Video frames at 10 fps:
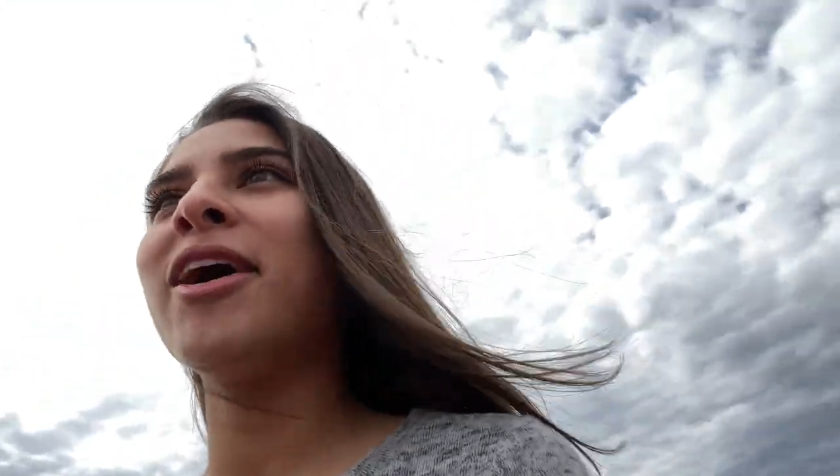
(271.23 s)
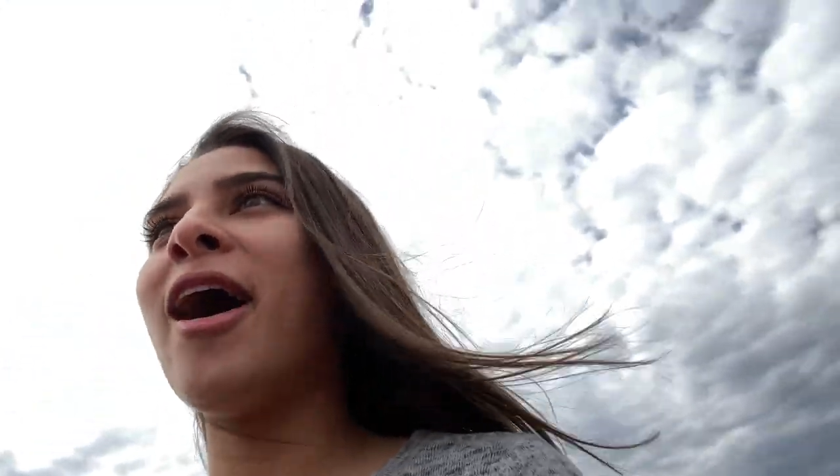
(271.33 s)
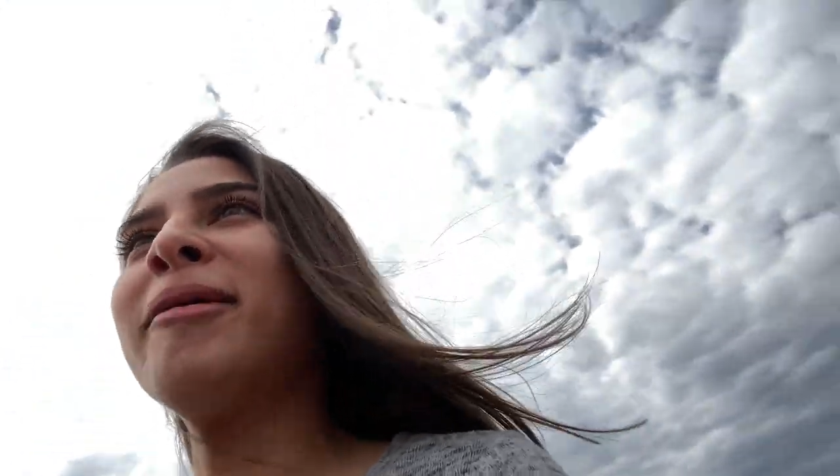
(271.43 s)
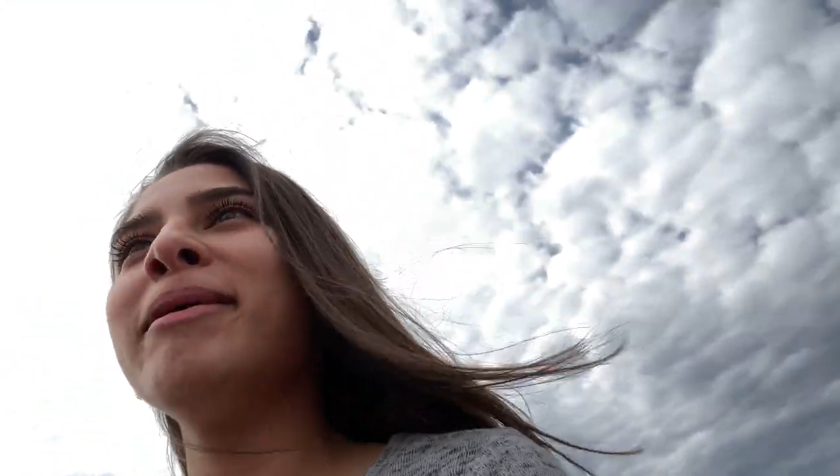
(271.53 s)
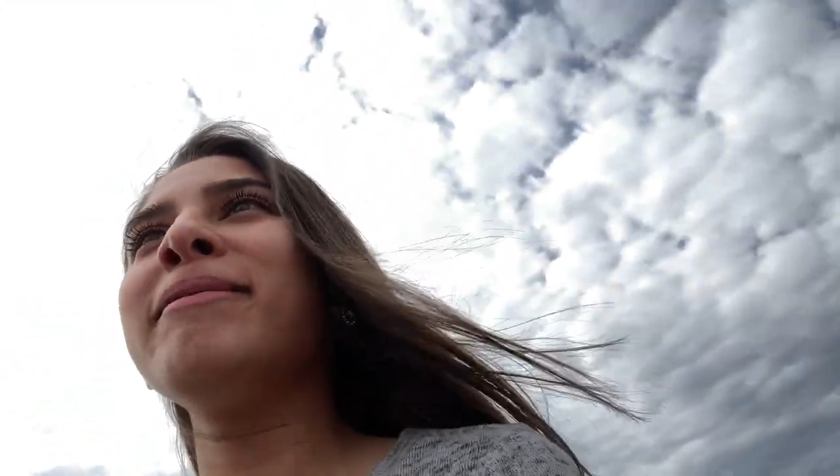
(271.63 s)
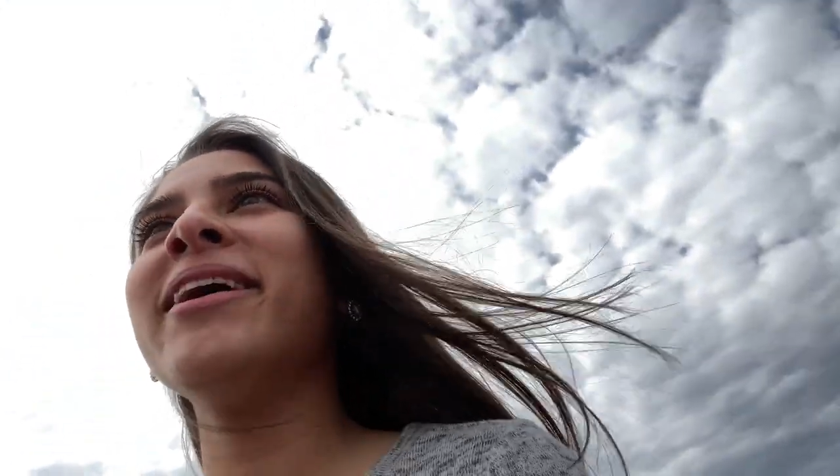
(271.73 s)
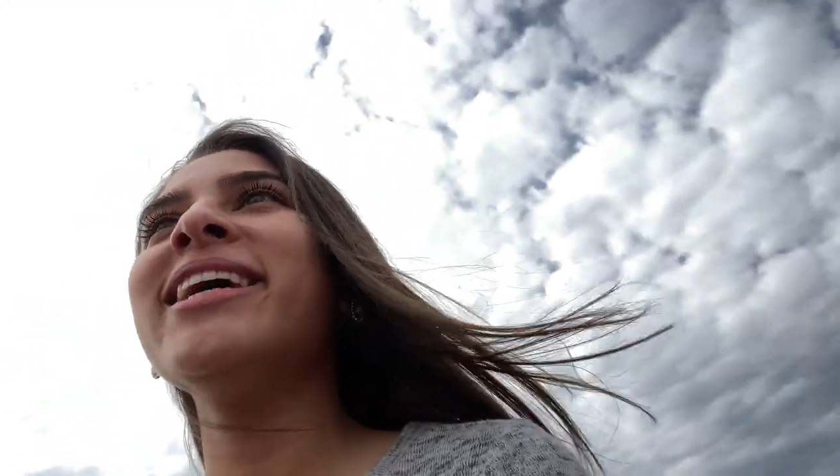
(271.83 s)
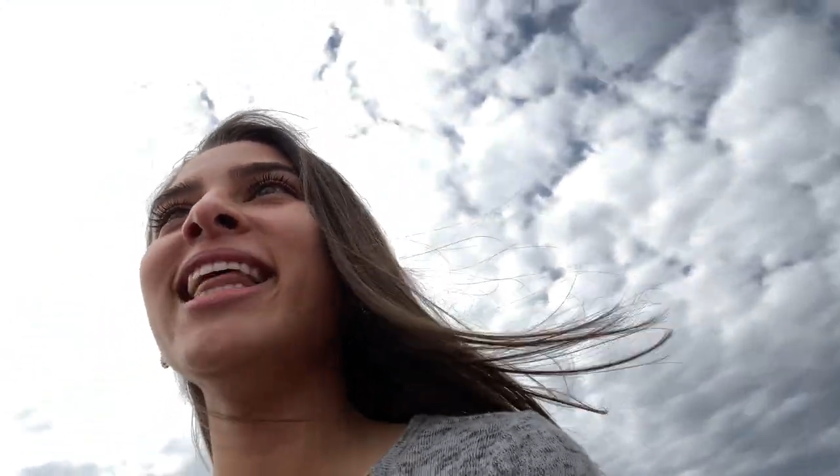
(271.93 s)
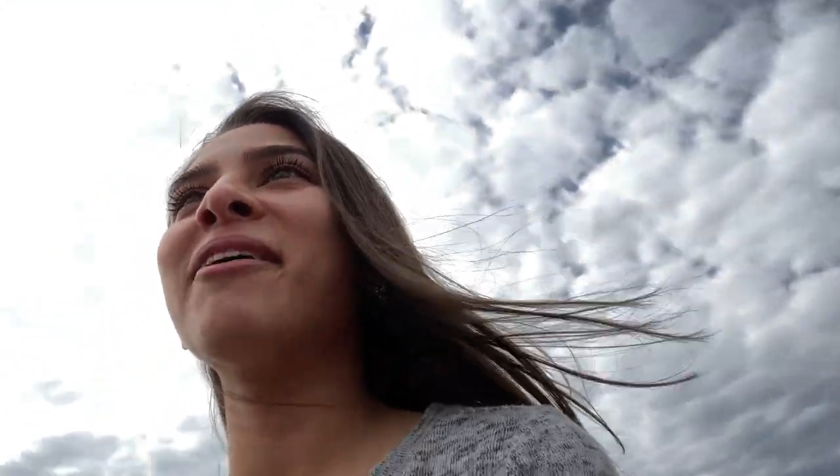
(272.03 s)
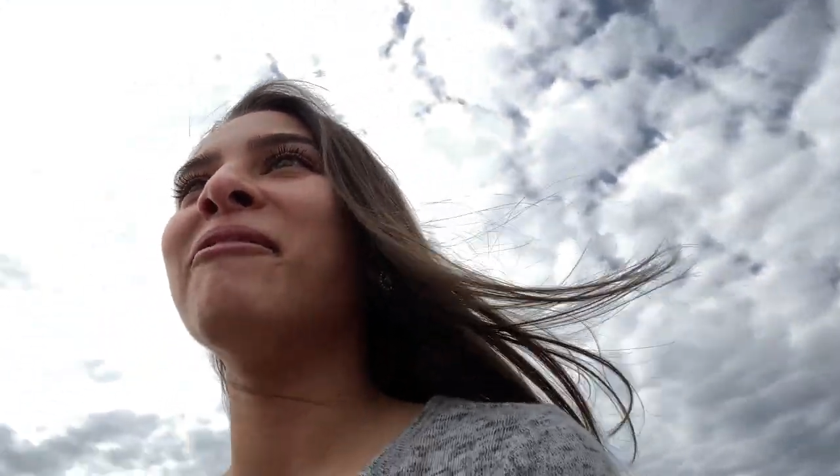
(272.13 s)
on me, Mary?
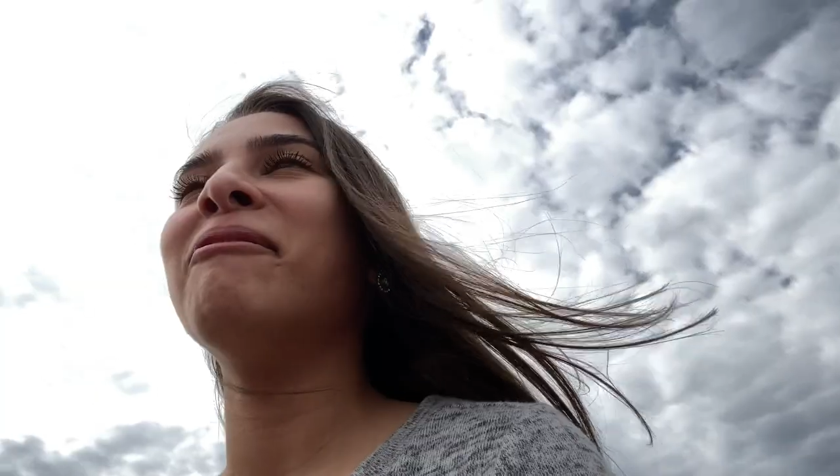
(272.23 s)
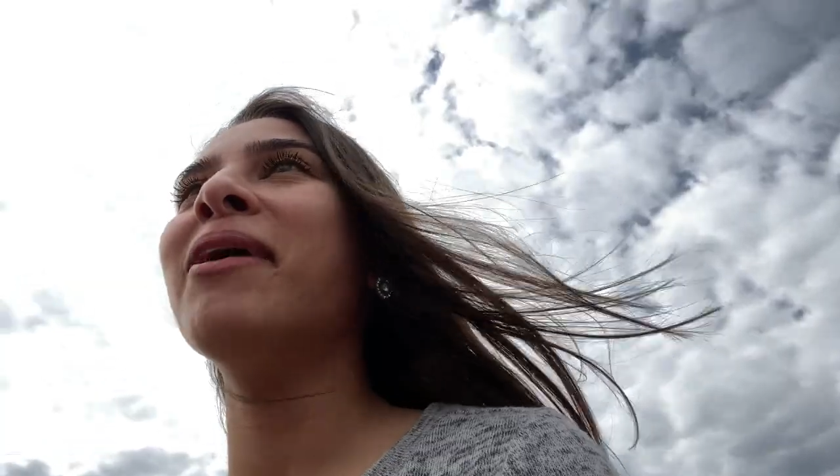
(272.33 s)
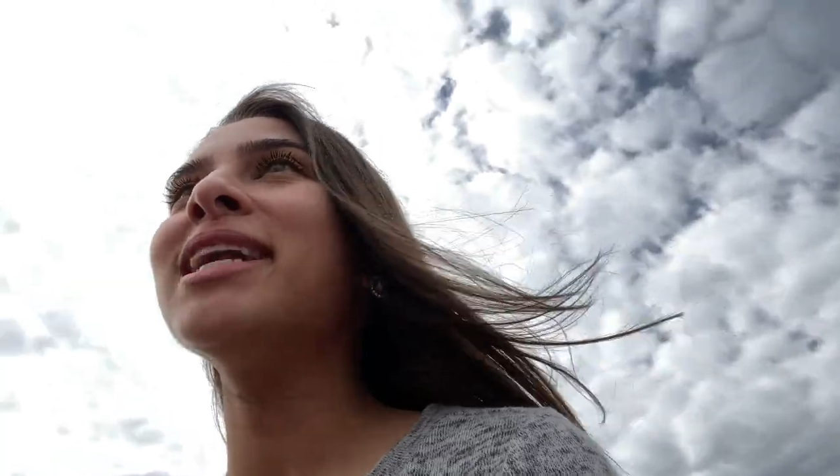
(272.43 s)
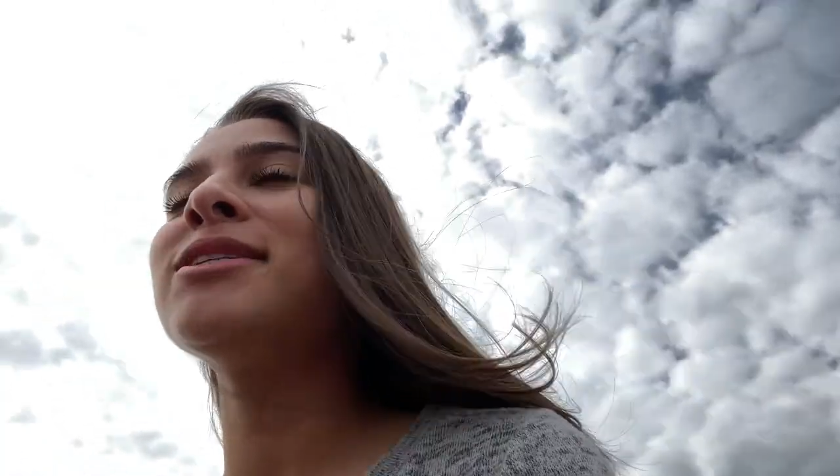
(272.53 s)
Like, what is